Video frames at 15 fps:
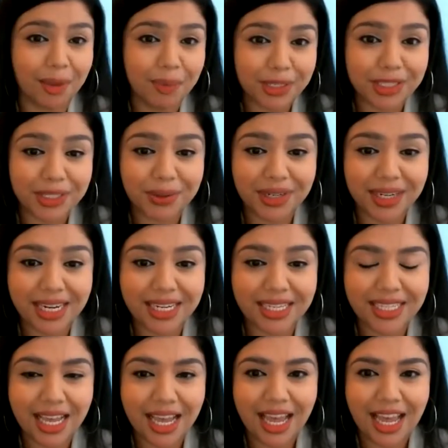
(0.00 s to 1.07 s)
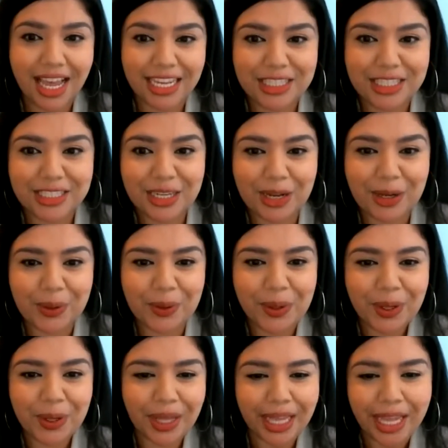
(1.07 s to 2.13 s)
opportunities. And so
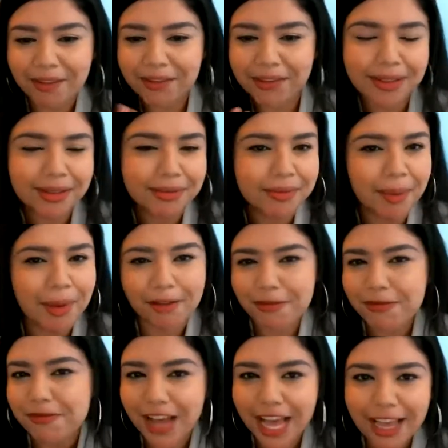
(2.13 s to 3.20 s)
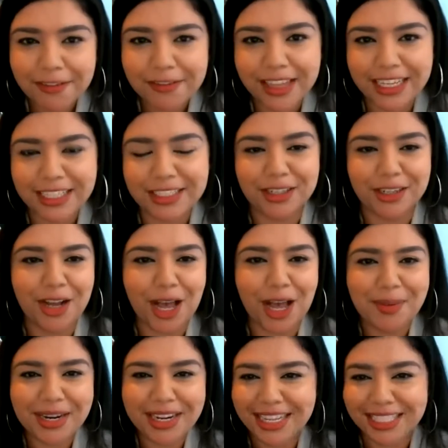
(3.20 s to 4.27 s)
I have about 5 things that are
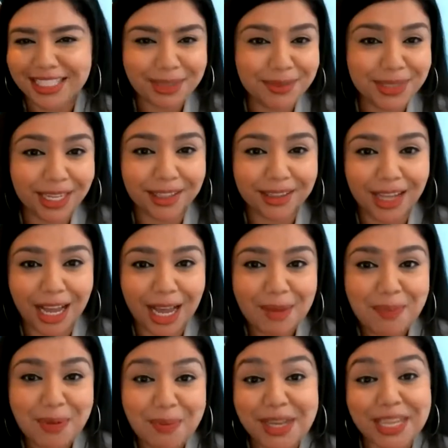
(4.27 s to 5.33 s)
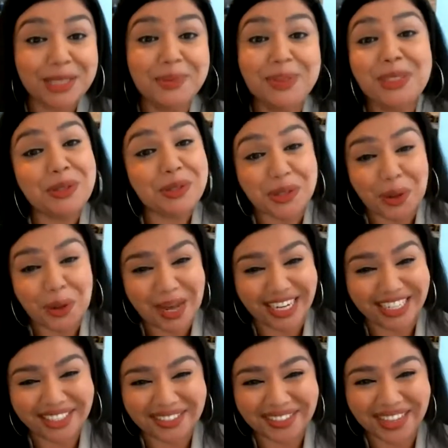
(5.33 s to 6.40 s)
common, and that seems like a lot, but because we do so
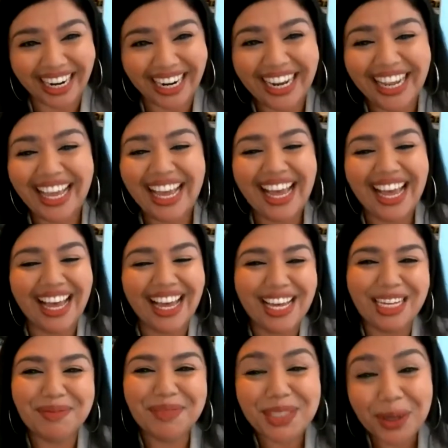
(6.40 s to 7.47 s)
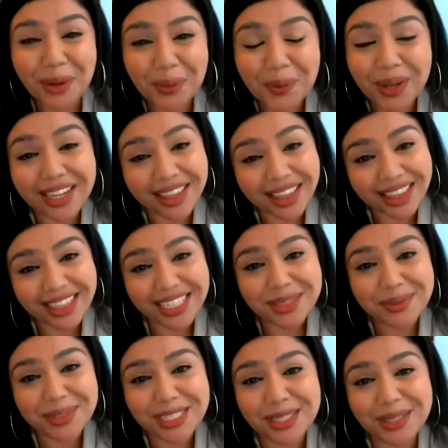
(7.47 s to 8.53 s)
much, right? So one of the
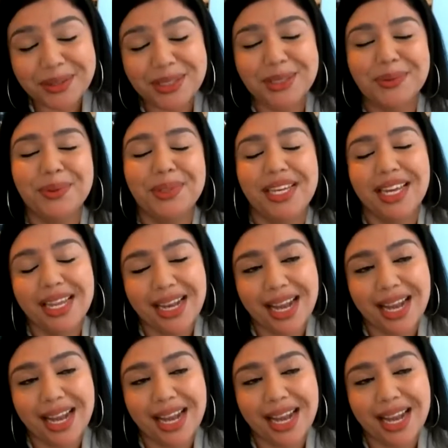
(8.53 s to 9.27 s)
things we do is really